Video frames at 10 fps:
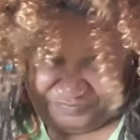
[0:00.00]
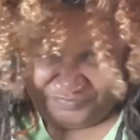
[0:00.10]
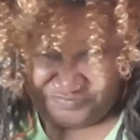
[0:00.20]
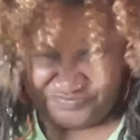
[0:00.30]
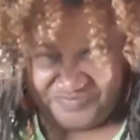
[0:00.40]

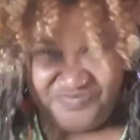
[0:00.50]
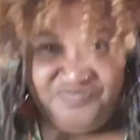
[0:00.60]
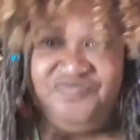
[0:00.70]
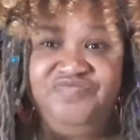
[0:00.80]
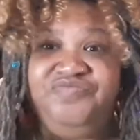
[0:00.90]

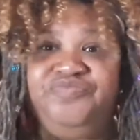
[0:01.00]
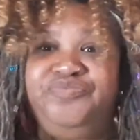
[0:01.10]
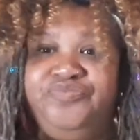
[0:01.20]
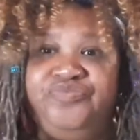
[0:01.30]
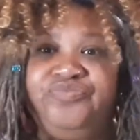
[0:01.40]

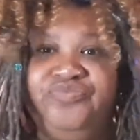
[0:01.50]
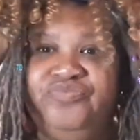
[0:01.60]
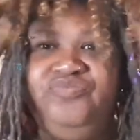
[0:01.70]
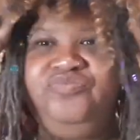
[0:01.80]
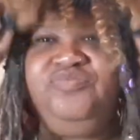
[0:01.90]

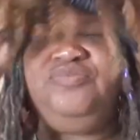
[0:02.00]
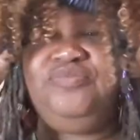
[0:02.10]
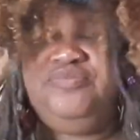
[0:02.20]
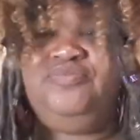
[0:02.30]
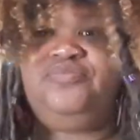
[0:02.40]

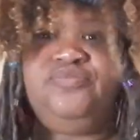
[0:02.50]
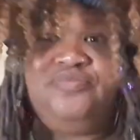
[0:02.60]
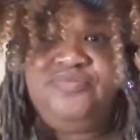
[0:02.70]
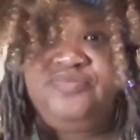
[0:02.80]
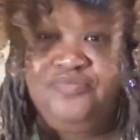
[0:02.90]

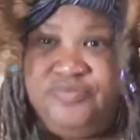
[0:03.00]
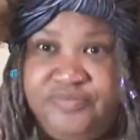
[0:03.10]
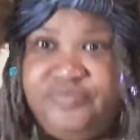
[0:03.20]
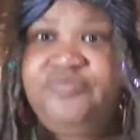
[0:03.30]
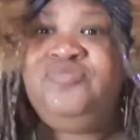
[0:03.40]
No one is speaking in this clip.